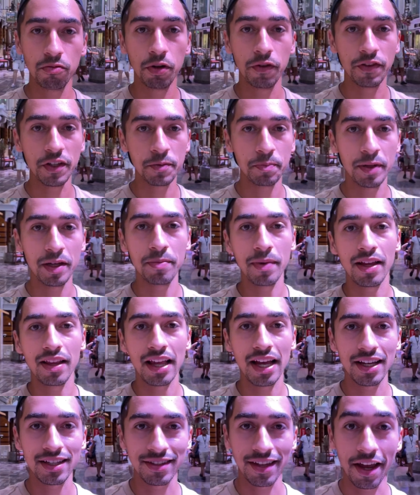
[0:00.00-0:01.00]
With this being my
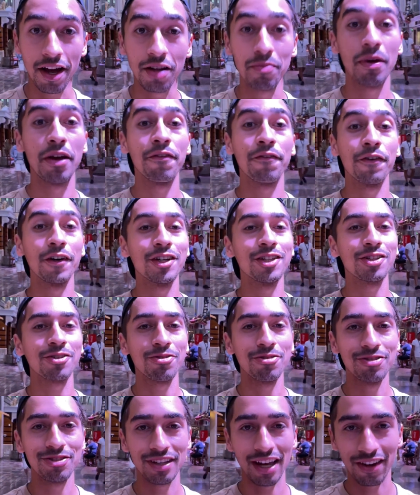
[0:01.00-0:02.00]
last day on my first
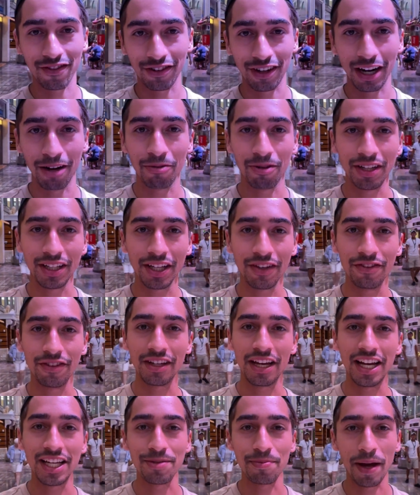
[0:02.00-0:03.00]
cruise ever, I want to give you
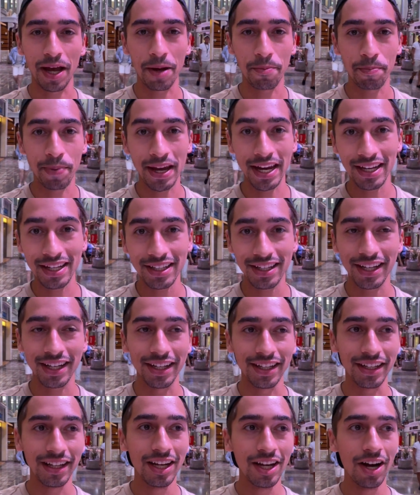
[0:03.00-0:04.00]
guys my
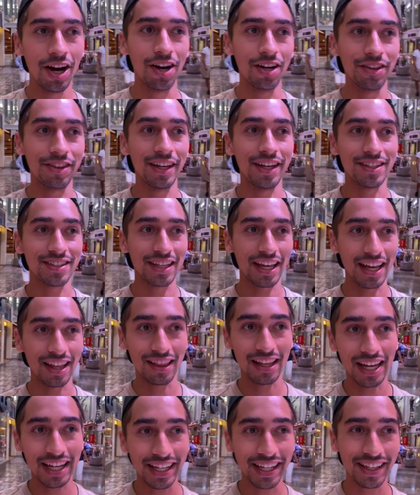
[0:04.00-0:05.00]
opinion on things that I
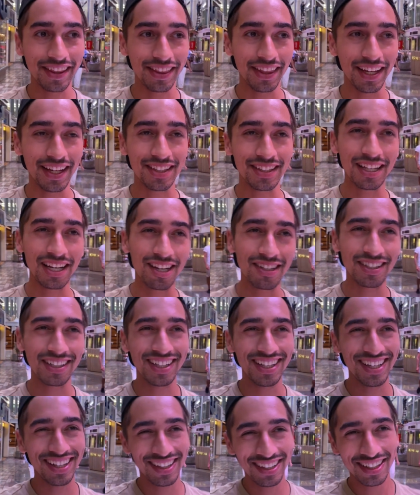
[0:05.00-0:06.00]
like and things I was
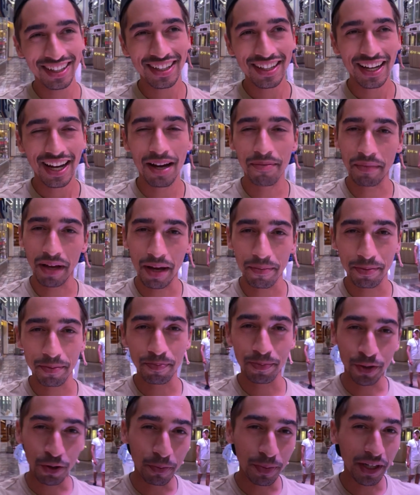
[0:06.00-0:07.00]
like, I'm
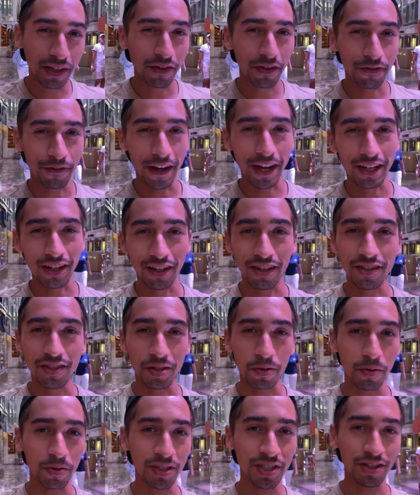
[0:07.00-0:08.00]
not too big of a fan on.
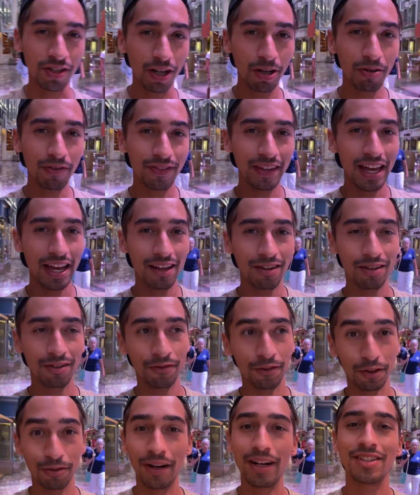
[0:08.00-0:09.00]
So we'll start with that
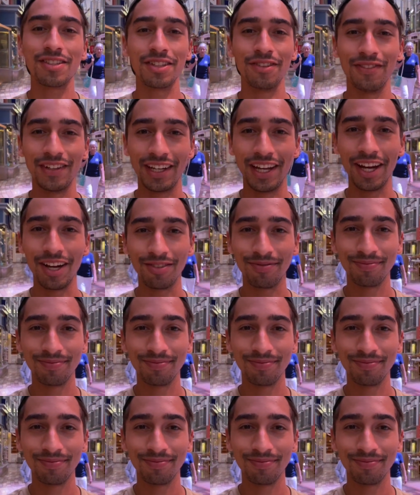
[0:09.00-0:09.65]
for the rest of the video.